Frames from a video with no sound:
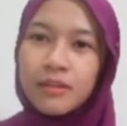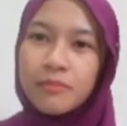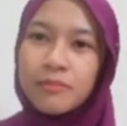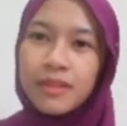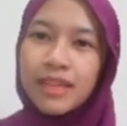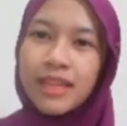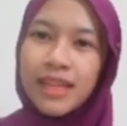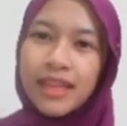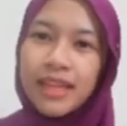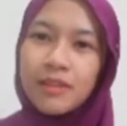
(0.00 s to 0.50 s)

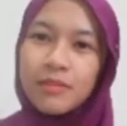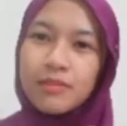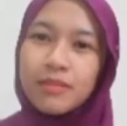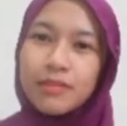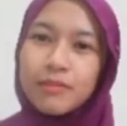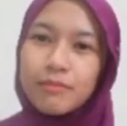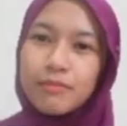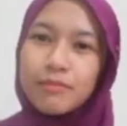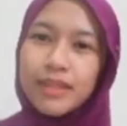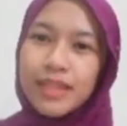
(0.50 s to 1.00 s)

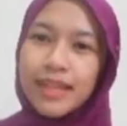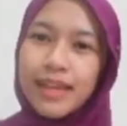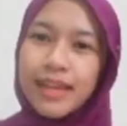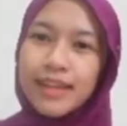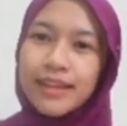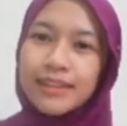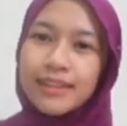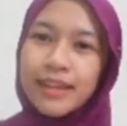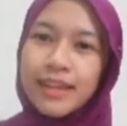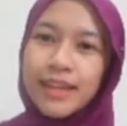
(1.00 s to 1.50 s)
me,
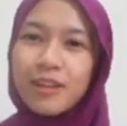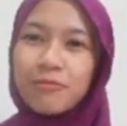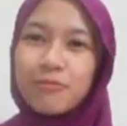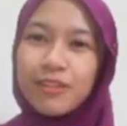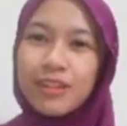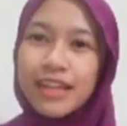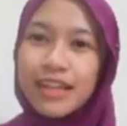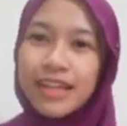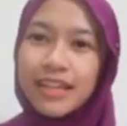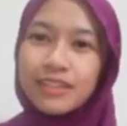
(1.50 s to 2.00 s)
AINA,
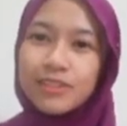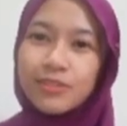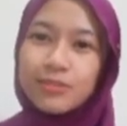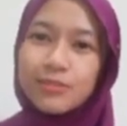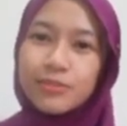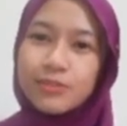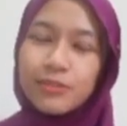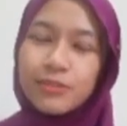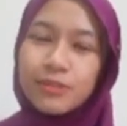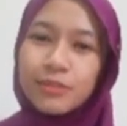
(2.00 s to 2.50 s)
would like
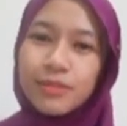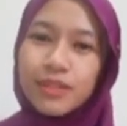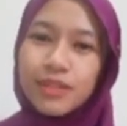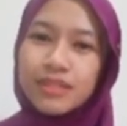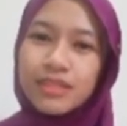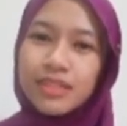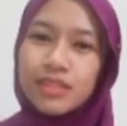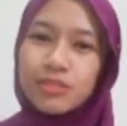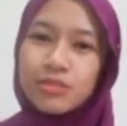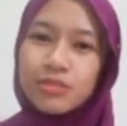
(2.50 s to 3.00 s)
to
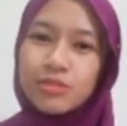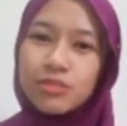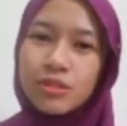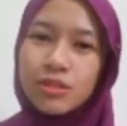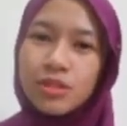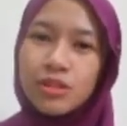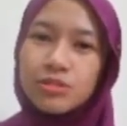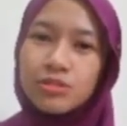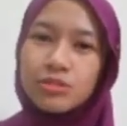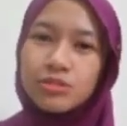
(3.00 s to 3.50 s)
present to you
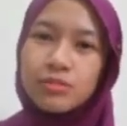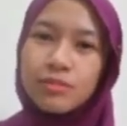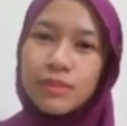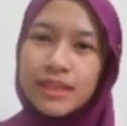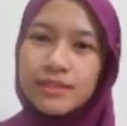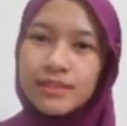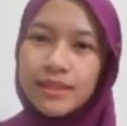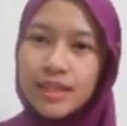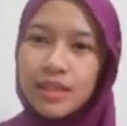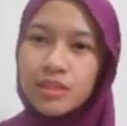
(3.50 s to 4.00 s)
on two
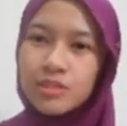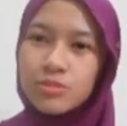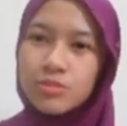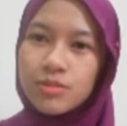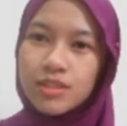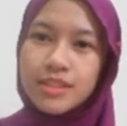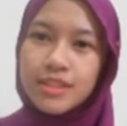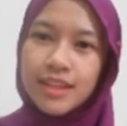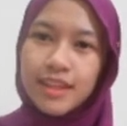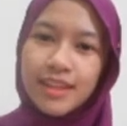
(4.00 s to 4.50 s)
main things,
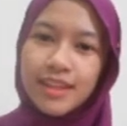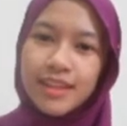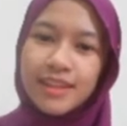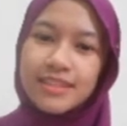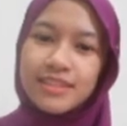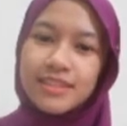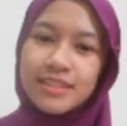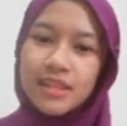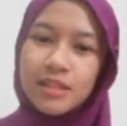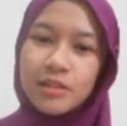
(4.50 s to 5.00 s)
which
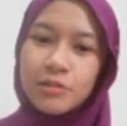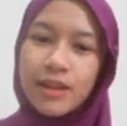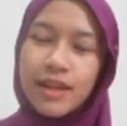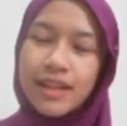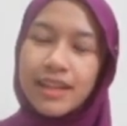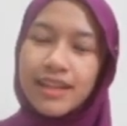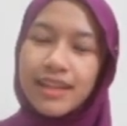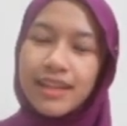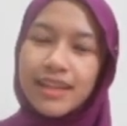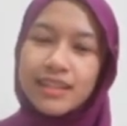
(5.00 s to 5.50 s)
is
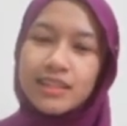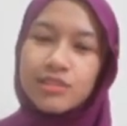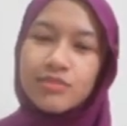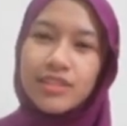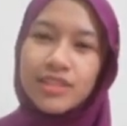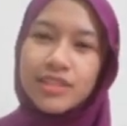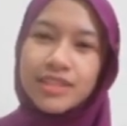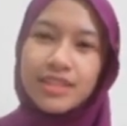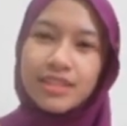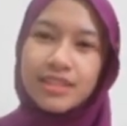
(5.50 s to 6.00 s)
what is
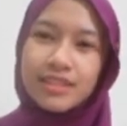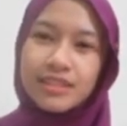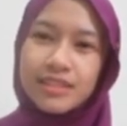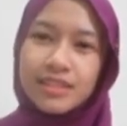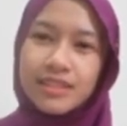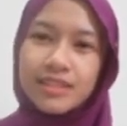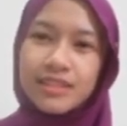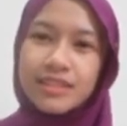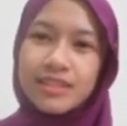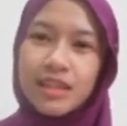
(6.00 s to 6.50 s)

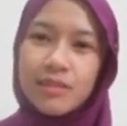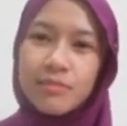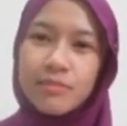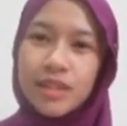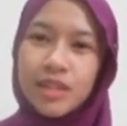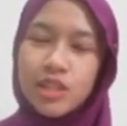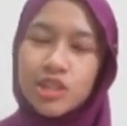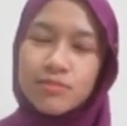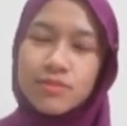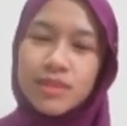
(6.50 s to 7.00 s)
facilities and
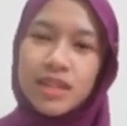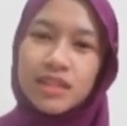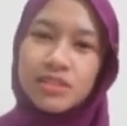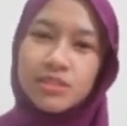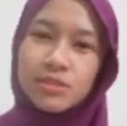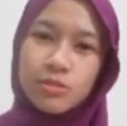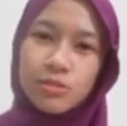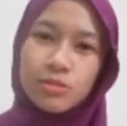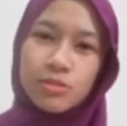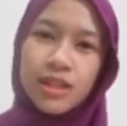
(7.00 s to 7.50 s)
management as
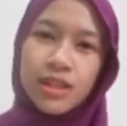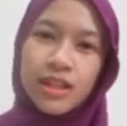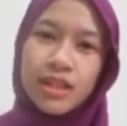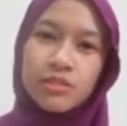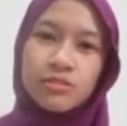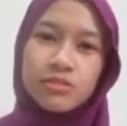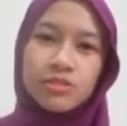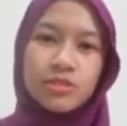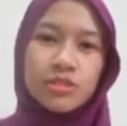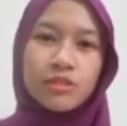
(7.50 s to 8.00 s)
a whole, and
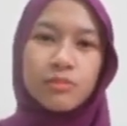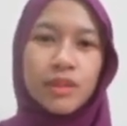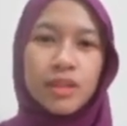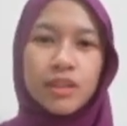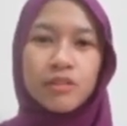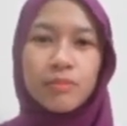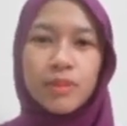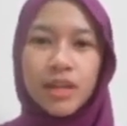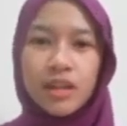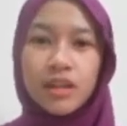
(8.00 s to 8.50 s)
also a bit
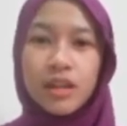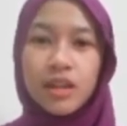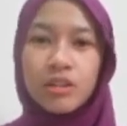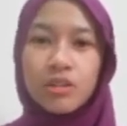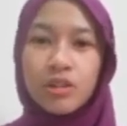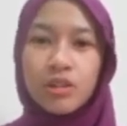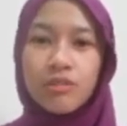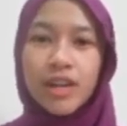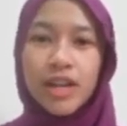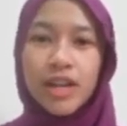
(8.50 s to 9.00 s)
of background of